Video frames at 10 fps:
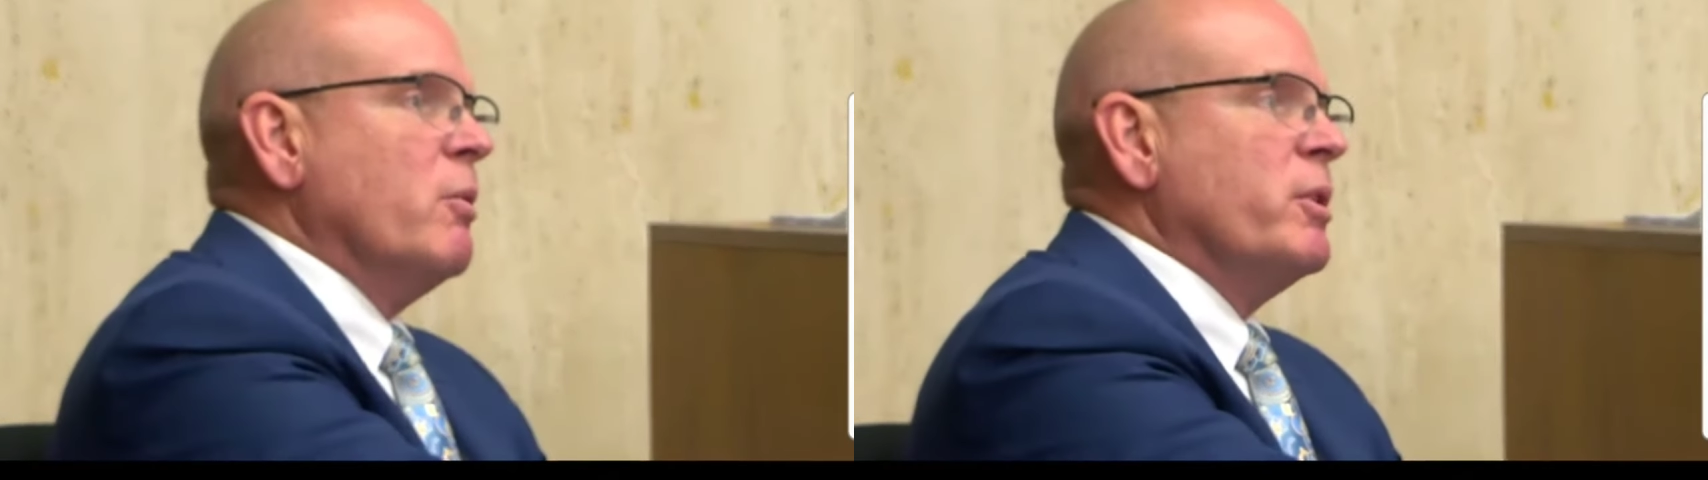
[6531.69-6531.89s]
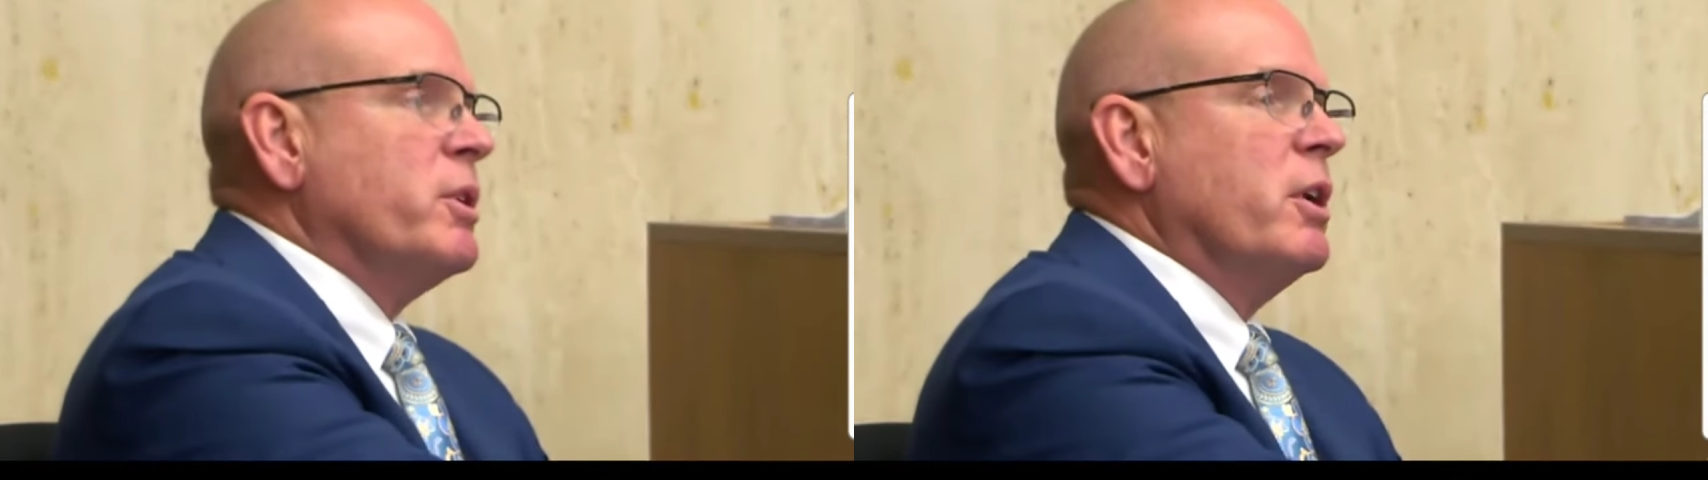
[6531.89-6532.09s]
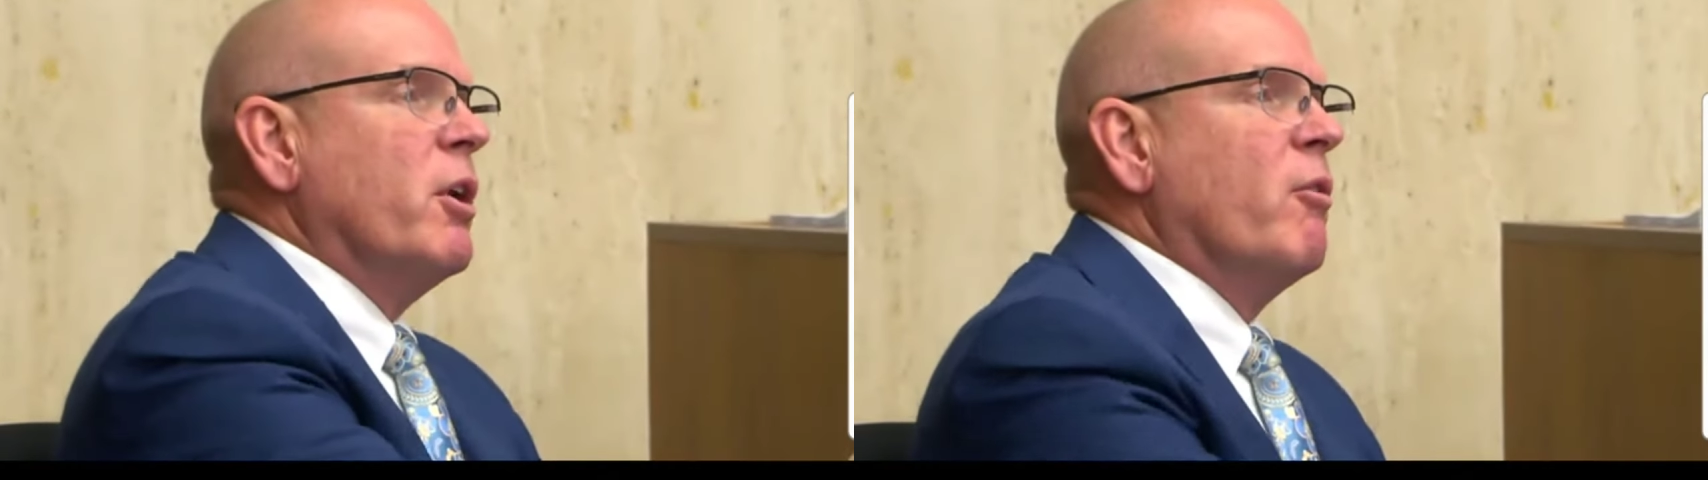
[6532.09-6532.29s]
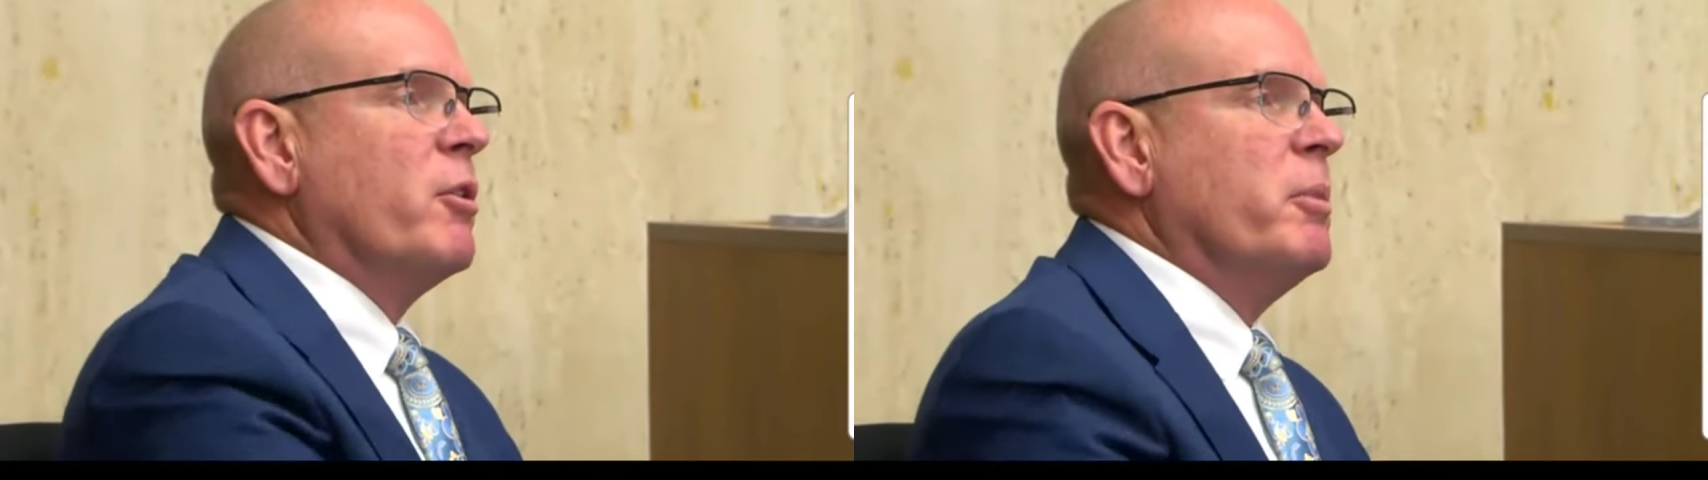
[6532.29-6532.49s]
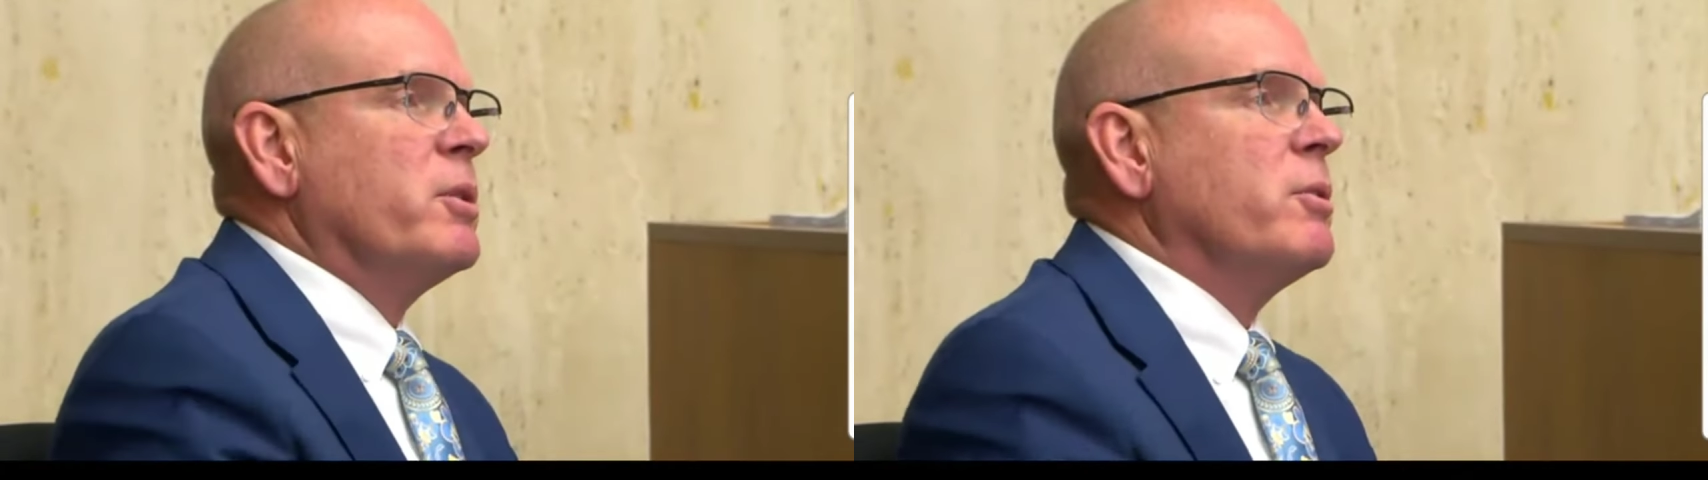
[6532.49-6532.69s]
receipted over
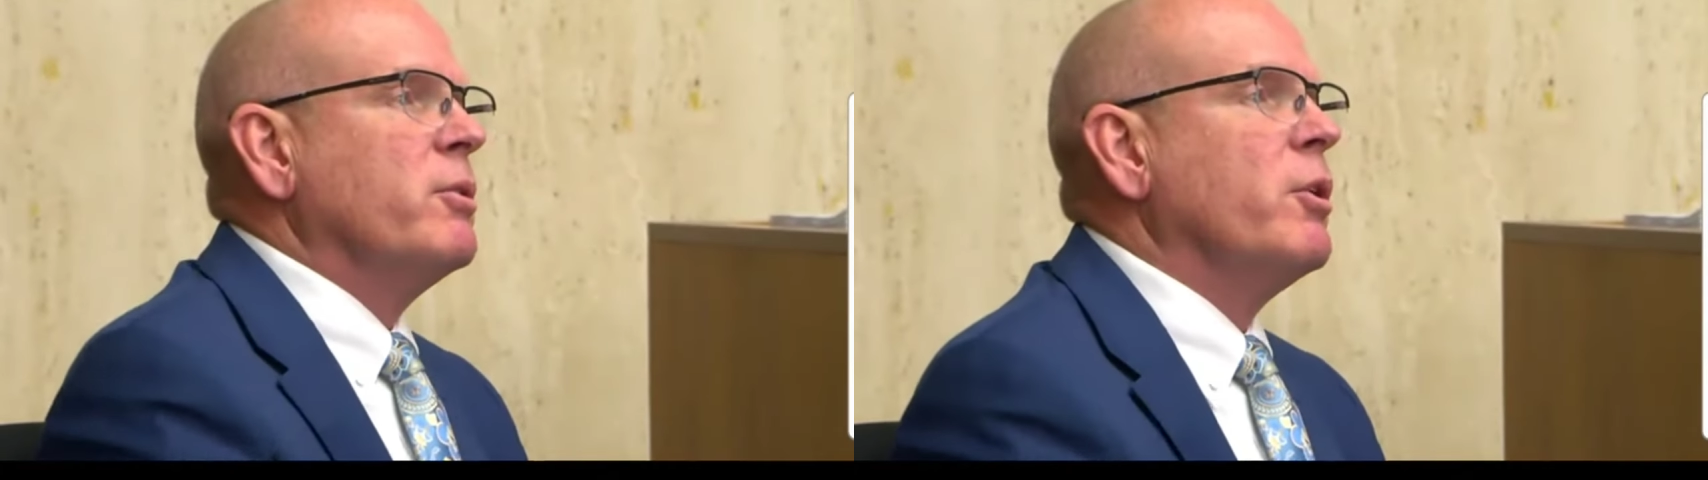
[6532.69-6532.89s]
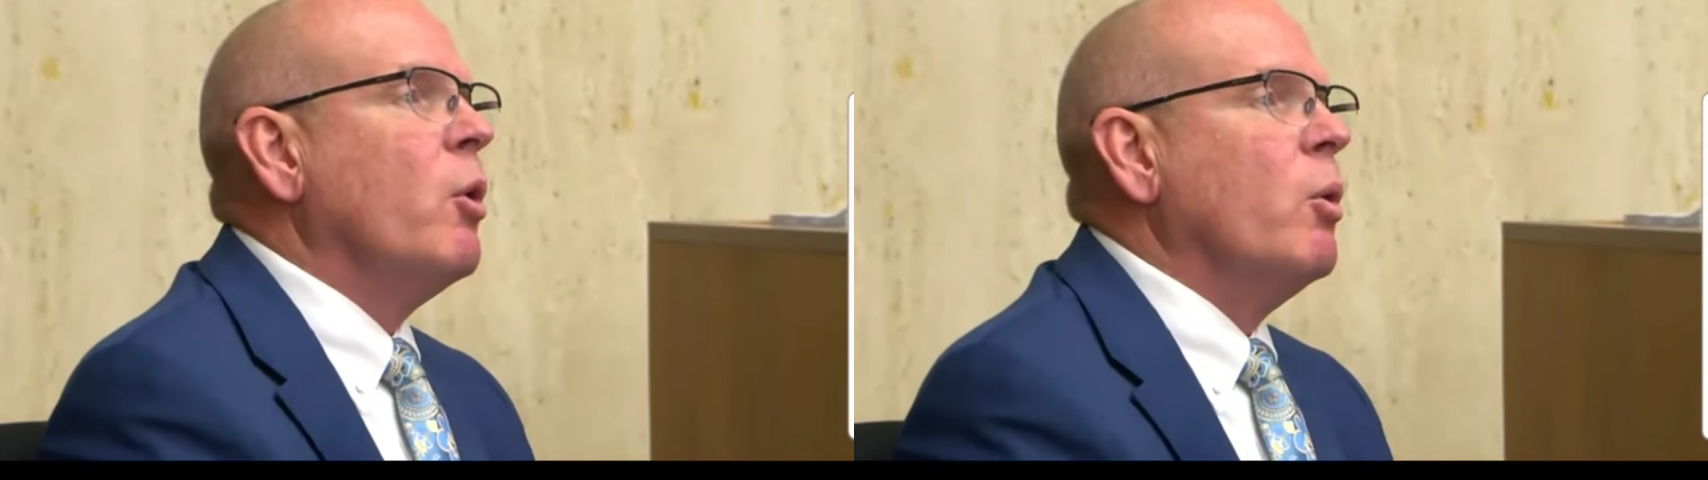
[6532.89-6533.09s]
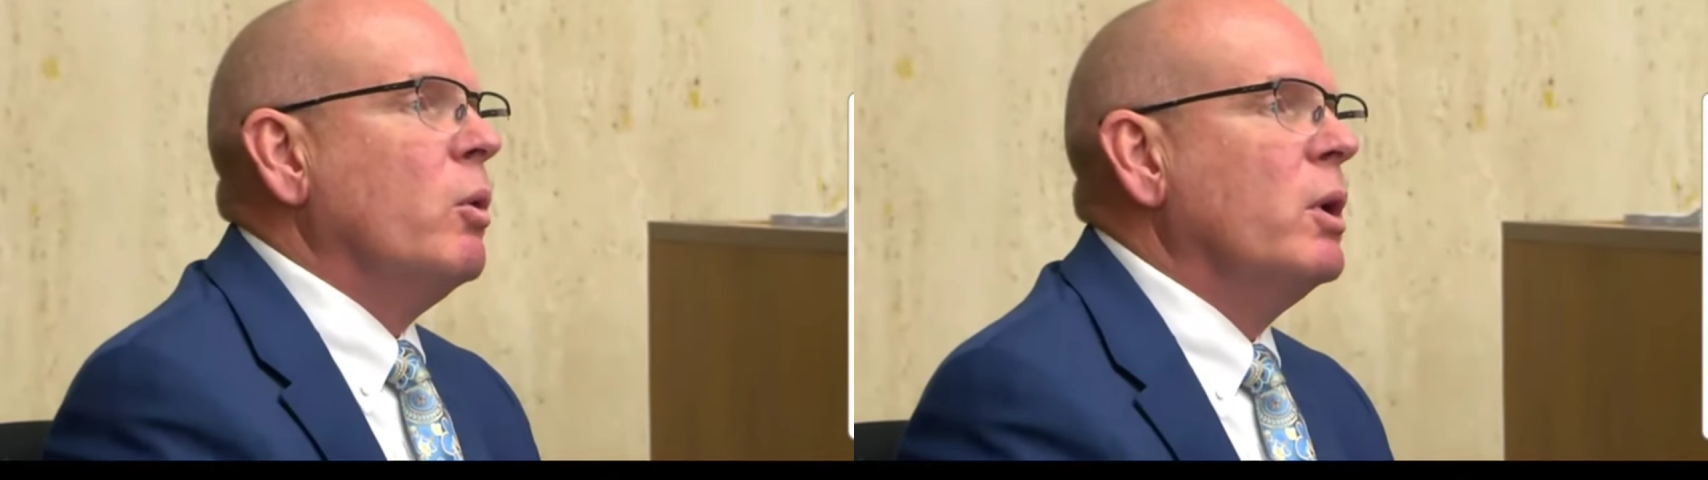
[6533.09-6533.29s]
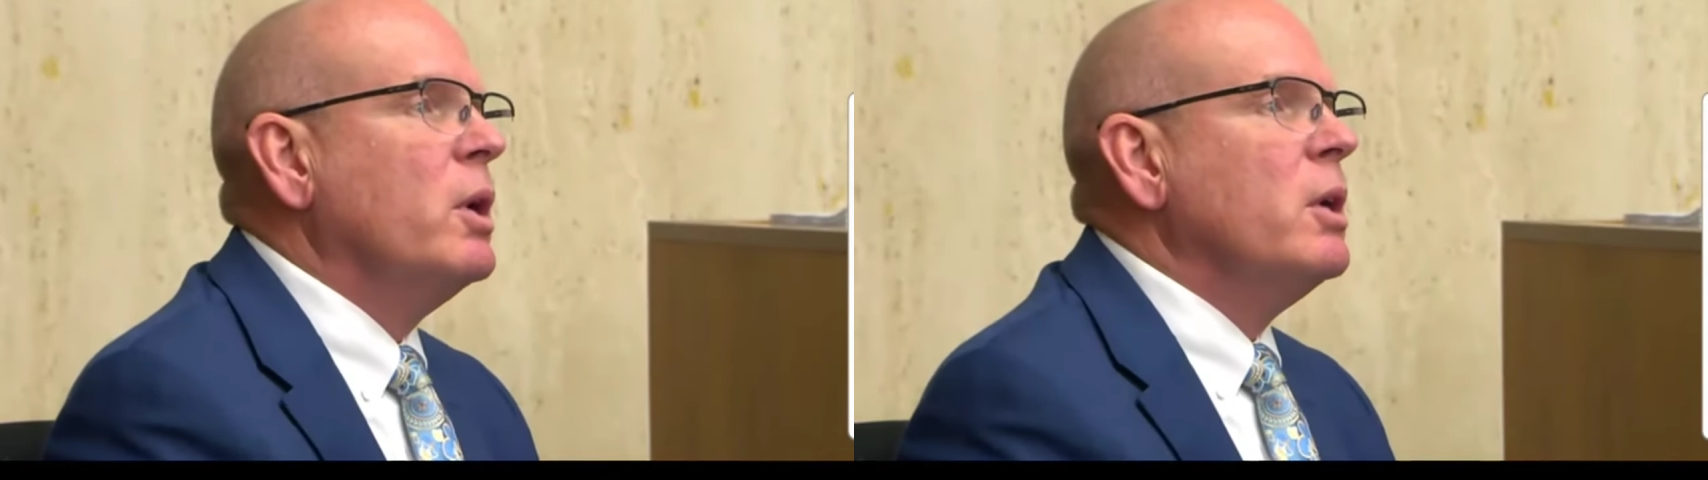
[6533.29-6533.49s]
to Mr. Noel.